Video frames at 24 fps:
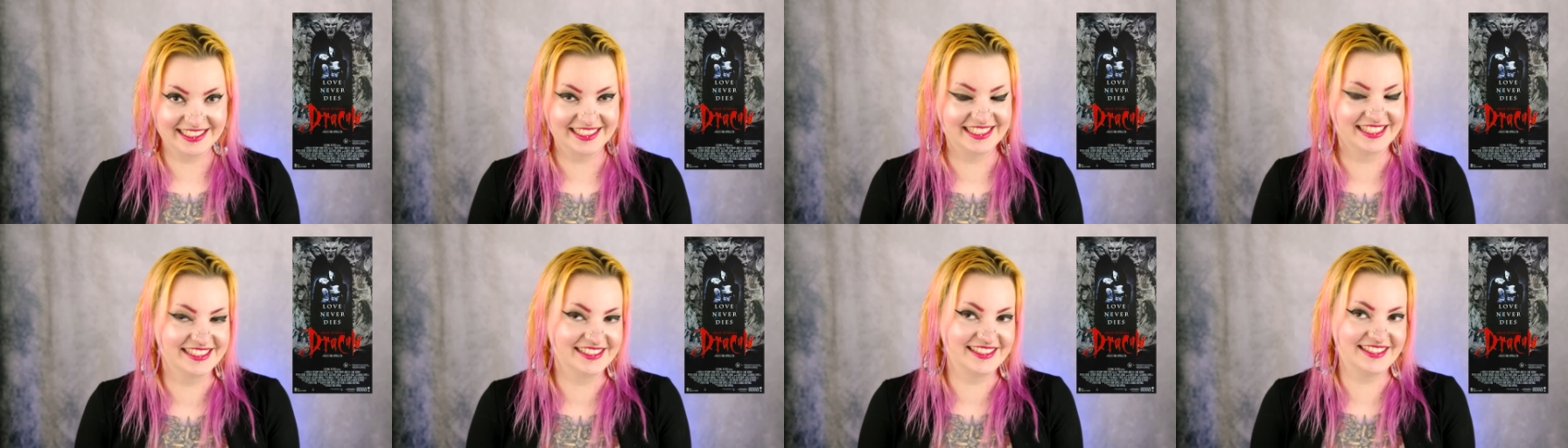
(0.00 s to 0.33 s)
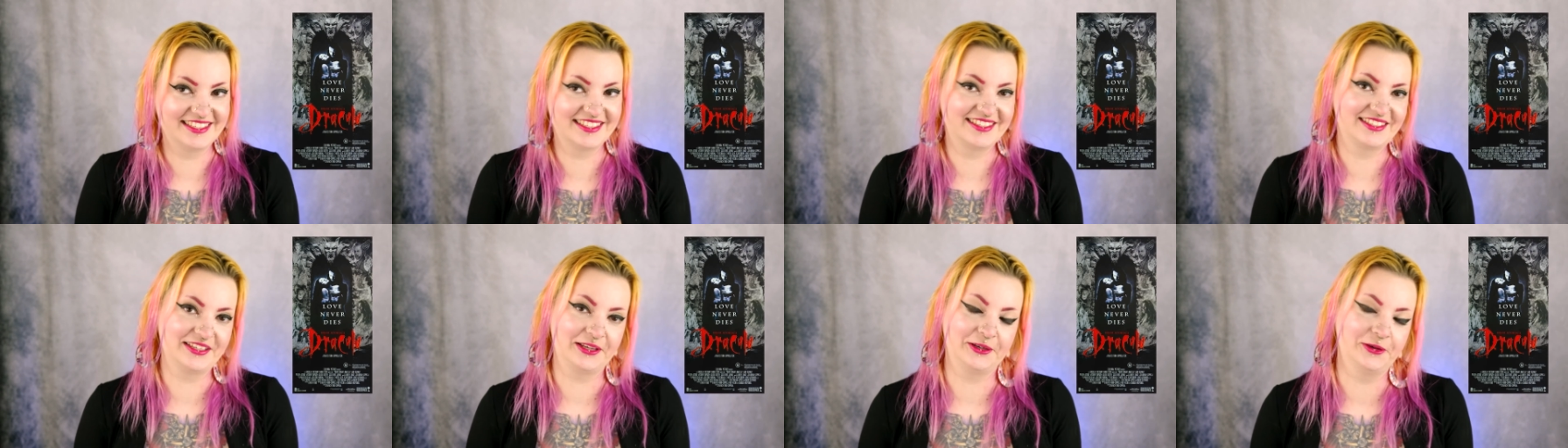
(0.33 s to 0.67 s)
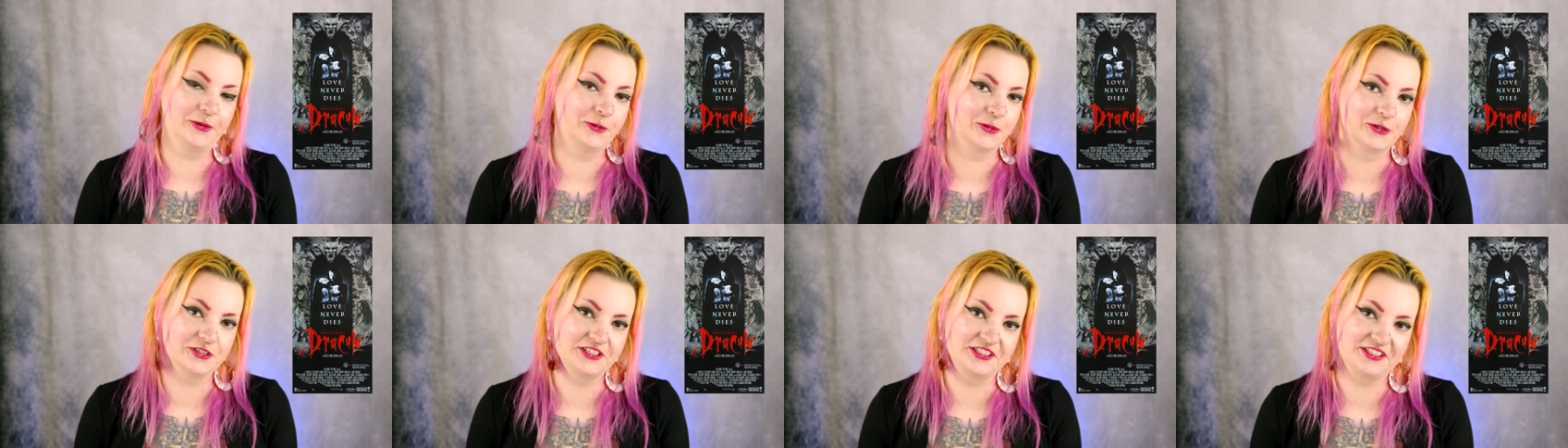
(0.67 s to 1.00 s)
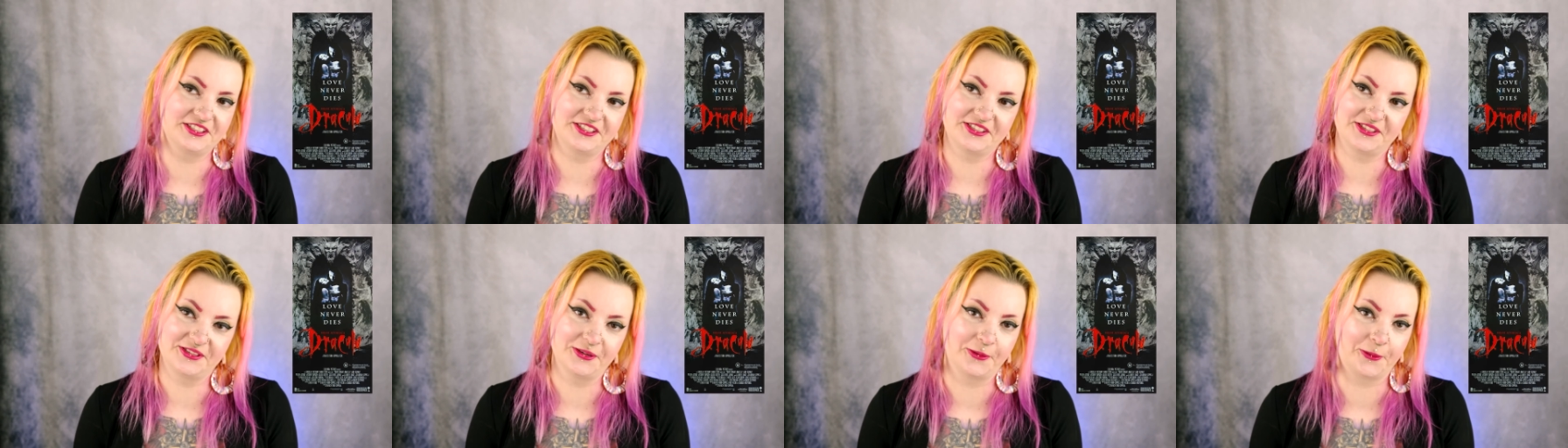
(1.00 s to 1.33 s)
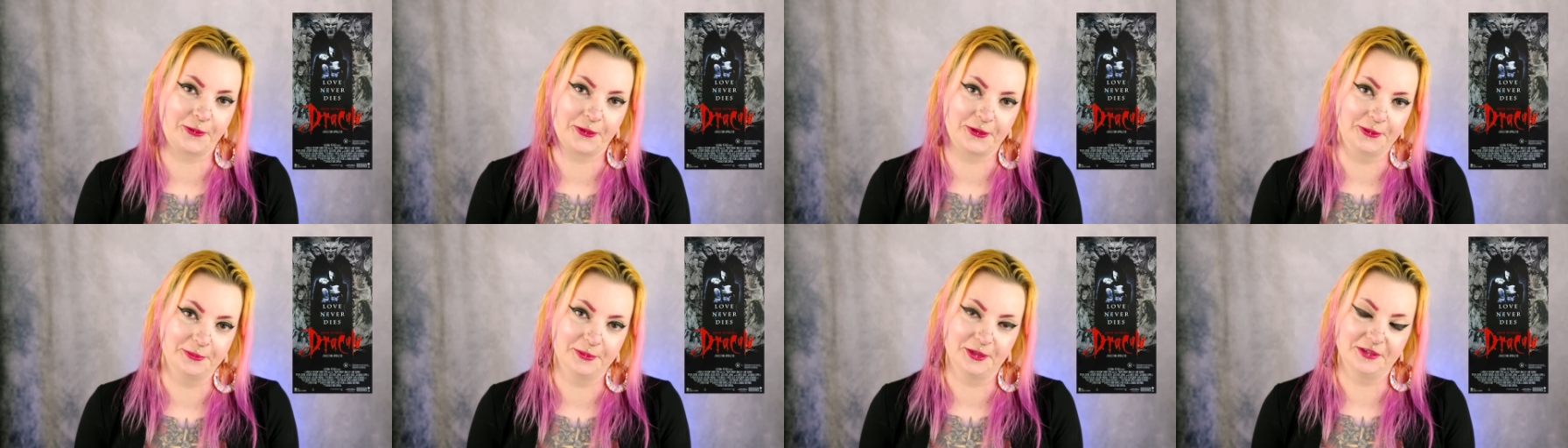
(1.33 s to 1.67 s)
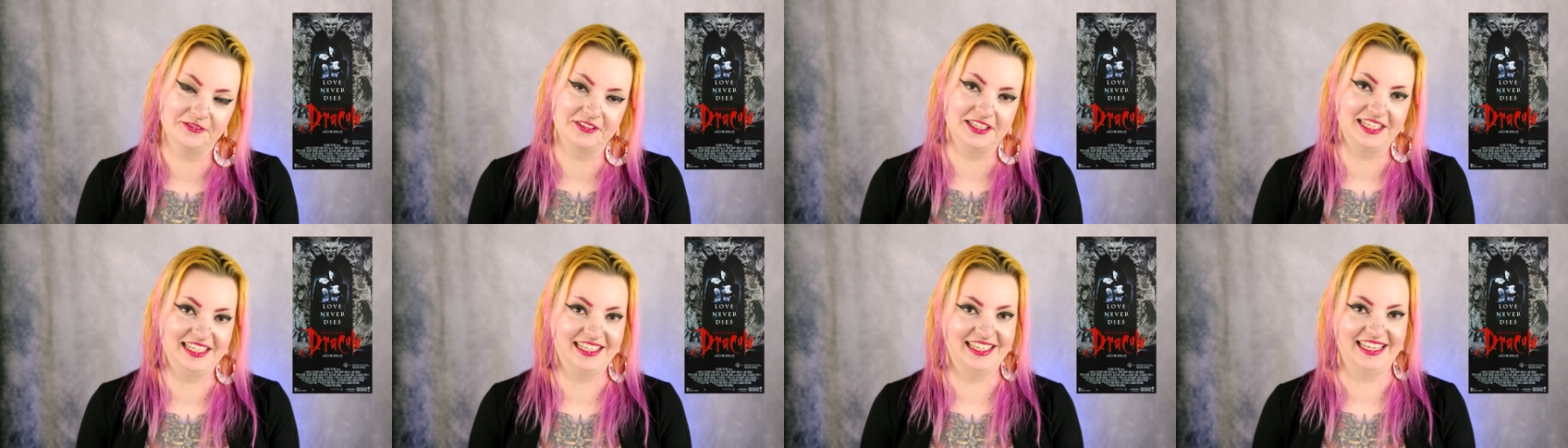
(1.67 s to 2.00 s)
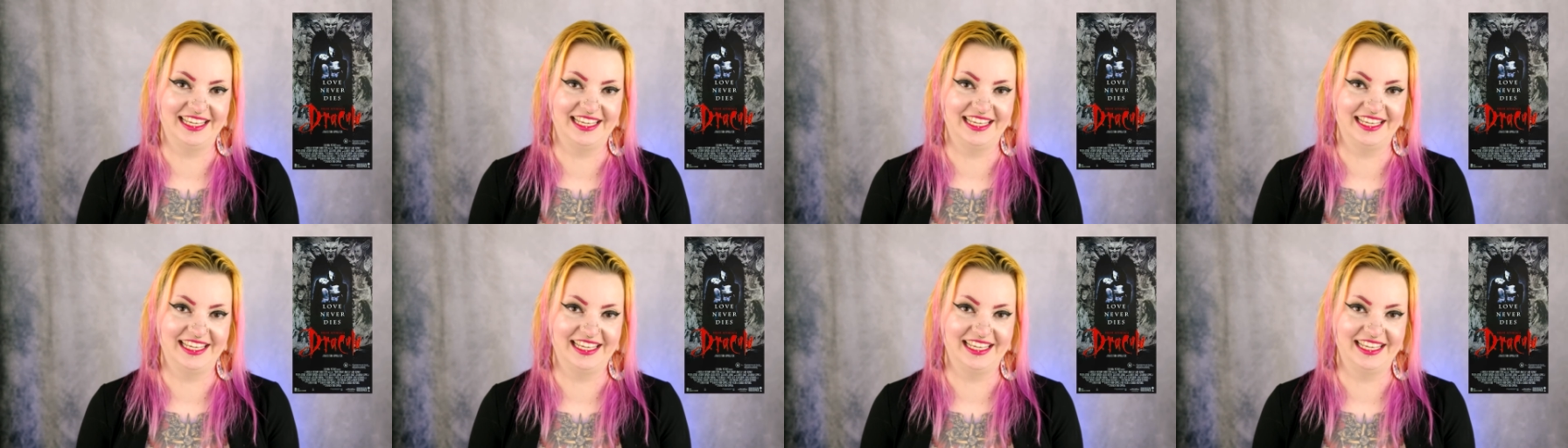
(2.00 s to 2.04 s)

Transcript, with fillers: It's a gorgeous horror movie,